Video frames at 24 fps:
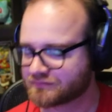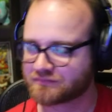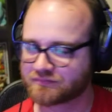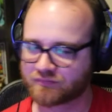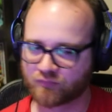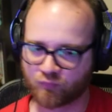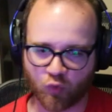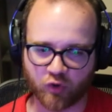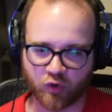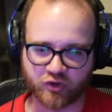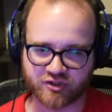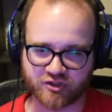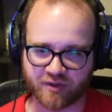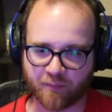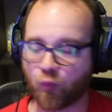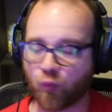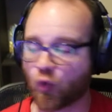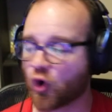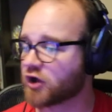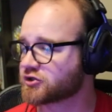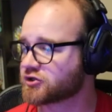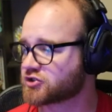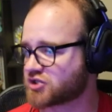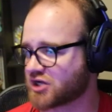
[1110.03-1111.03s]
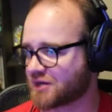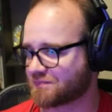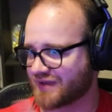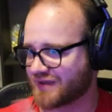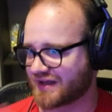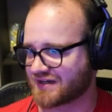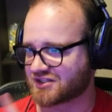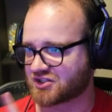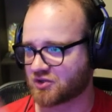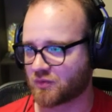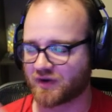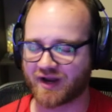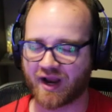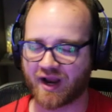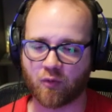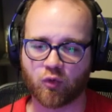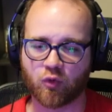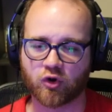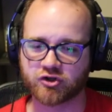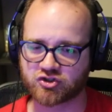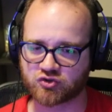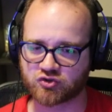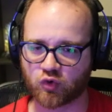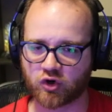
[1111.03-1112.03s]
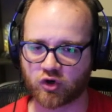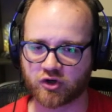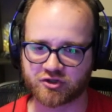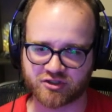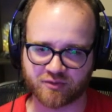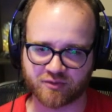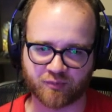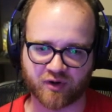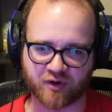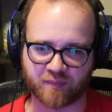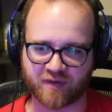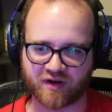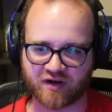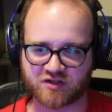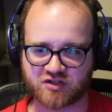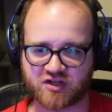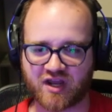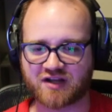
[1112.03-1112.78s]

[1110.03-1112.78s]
World Ship, that's the one. Yeah, World Ship would have beat us.